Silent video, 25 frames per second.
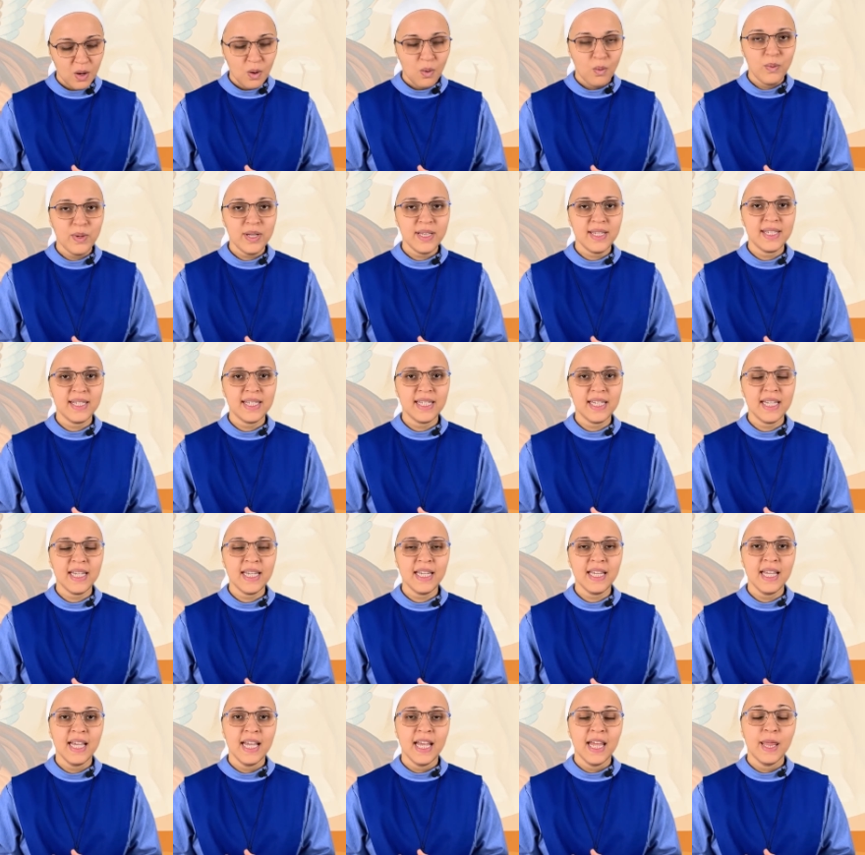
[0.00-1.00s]
we
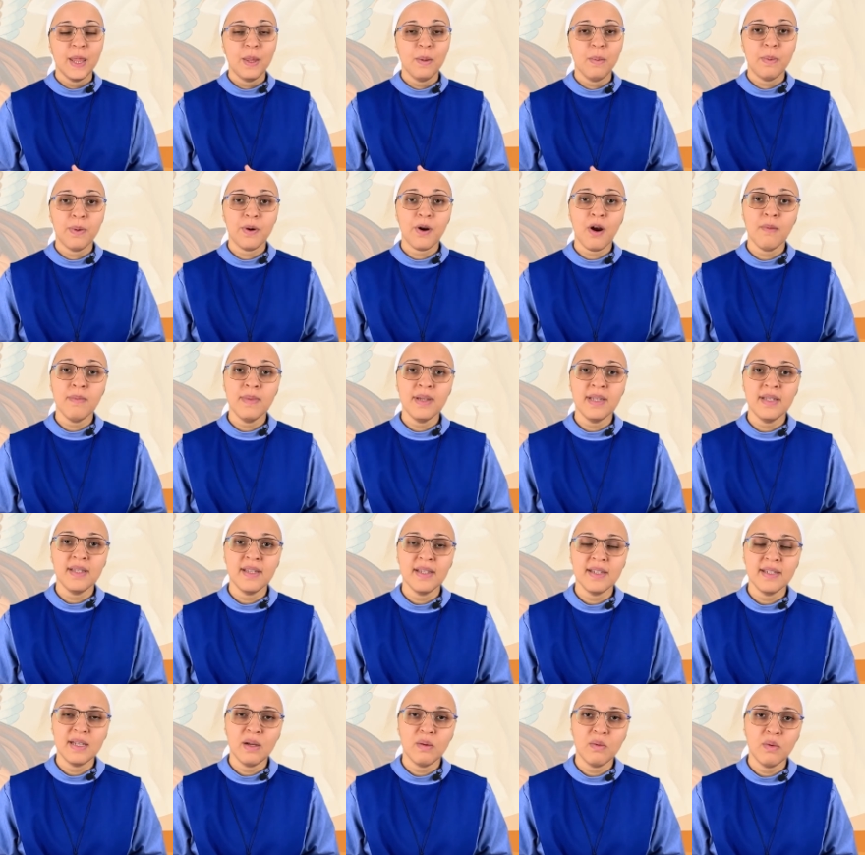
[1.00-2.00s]
see the
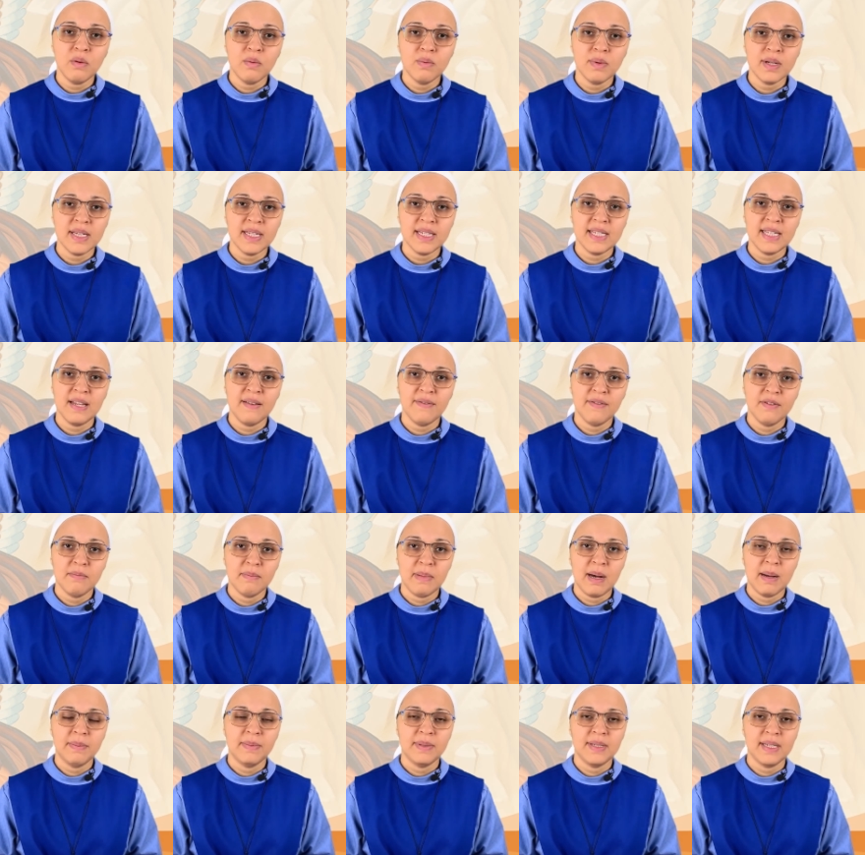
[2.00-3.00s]
promises that we receive in
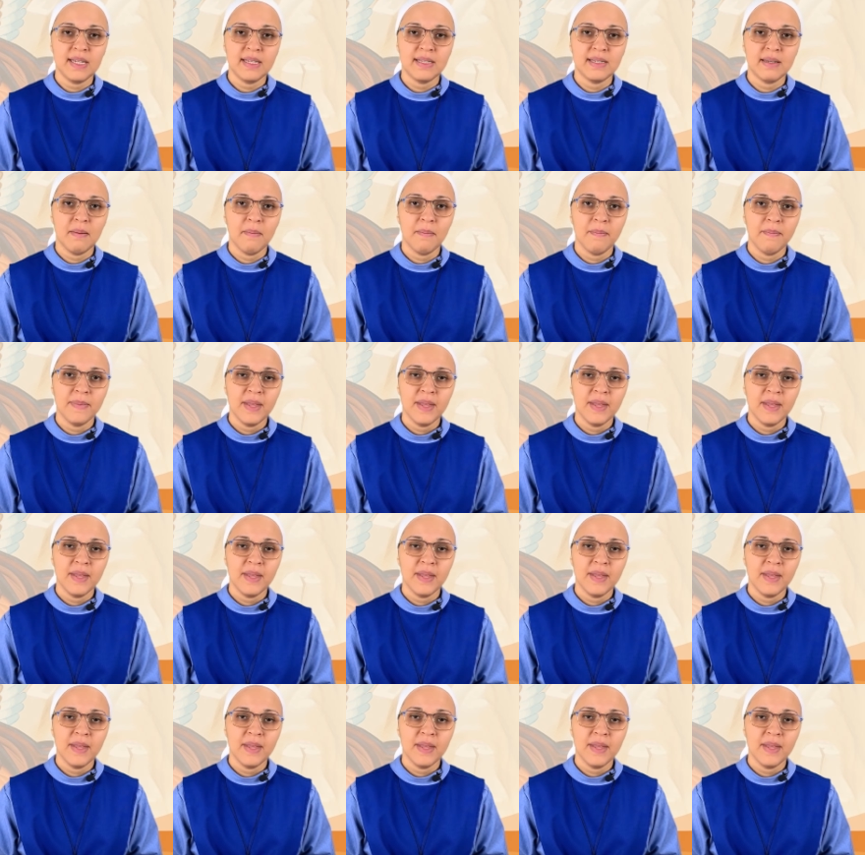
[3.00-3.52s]
baptism,